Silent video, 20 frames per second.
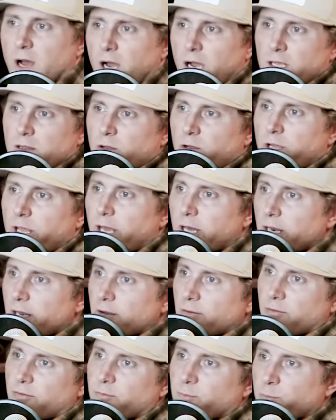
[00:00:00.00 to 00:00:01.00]
I look at
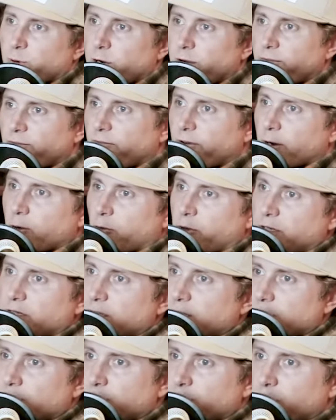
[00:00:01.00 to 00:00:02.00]
it fairly
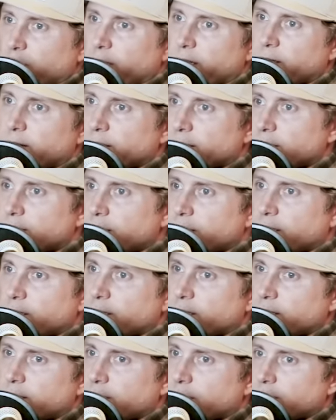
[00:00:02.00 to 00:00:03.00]
simply in this in
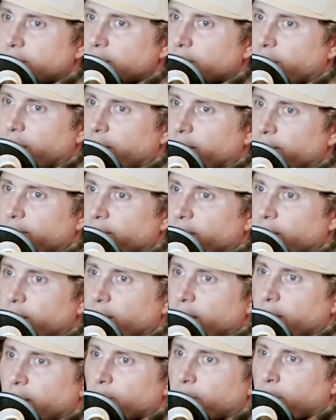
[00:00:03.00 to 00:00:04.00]
the sense of
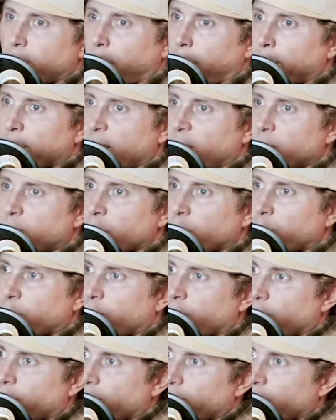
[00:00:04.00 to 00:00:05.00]
there
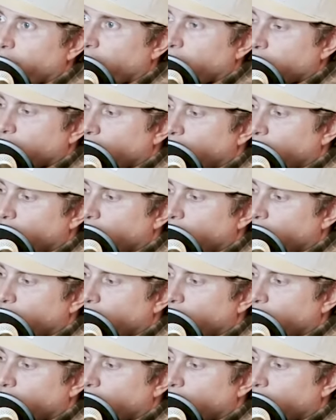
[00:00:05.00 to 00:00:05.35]
are a